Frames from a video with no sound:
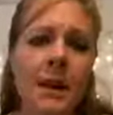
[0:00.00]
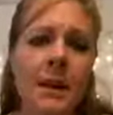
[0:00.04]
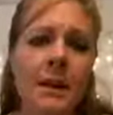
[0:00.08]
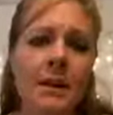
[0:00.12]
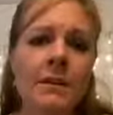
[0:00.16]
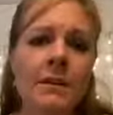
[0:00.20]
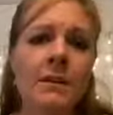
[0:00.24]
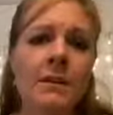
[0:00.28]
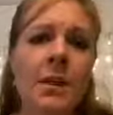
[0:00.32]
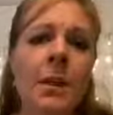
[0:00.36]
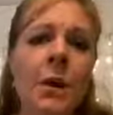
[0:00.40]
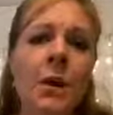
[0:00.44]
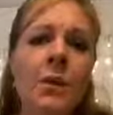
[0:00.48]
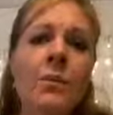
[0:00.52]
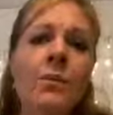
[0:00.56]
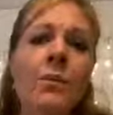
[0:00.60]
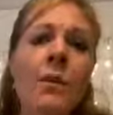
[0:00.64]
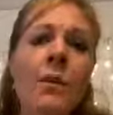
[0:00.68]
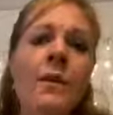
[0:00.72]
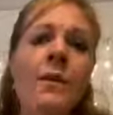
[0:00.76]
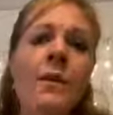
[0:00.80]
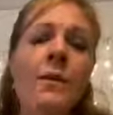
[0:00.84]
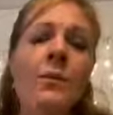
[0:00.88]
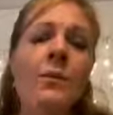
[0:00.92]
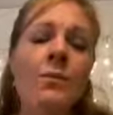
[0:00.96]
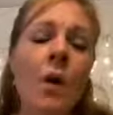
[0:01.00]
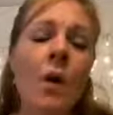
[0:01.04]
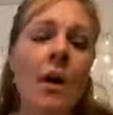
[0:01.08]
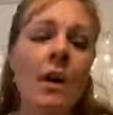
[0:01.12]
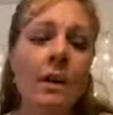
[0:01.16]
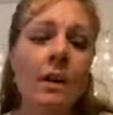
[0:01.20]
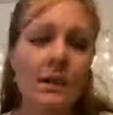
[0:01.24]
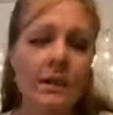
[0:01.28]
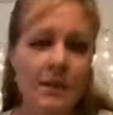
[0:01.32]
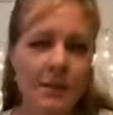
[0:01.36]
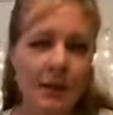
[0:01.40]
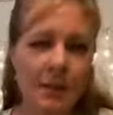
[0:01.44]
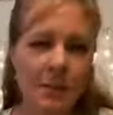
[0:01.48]
So, but those
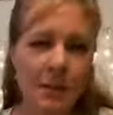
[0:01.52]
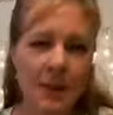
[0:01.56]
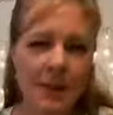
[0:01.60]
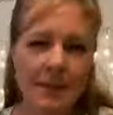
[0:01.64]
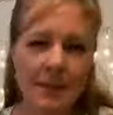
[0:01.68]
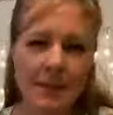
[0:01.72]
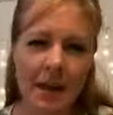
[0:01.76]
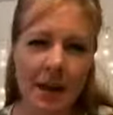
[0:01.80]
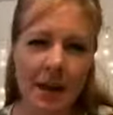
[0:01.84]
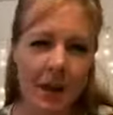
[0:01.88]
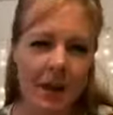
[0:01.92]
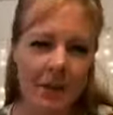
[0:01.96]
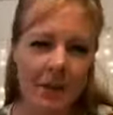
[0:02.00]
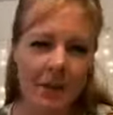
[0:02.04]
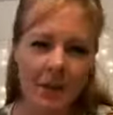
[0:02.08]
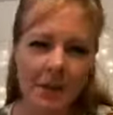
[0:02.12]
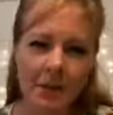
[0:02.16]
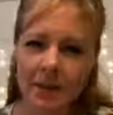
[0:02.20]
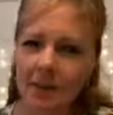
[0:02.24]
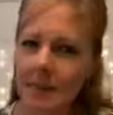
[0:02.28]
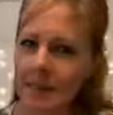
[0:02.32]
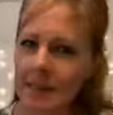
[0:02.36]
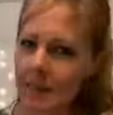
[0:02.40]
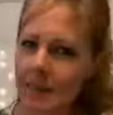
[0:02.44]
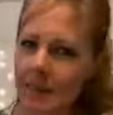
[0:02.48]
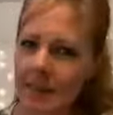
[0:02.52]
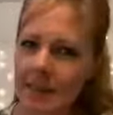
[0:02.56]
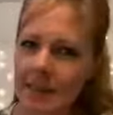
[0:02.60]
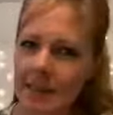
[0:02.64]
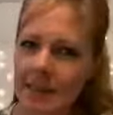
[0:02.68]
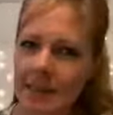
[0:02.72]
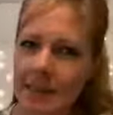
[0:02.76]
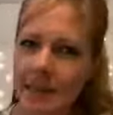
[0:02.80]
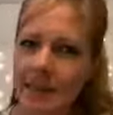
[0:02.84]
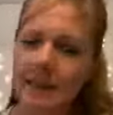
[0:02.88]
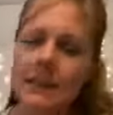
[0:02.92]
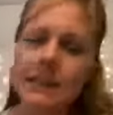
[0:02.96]
walk-ins are myself. Does that make sense?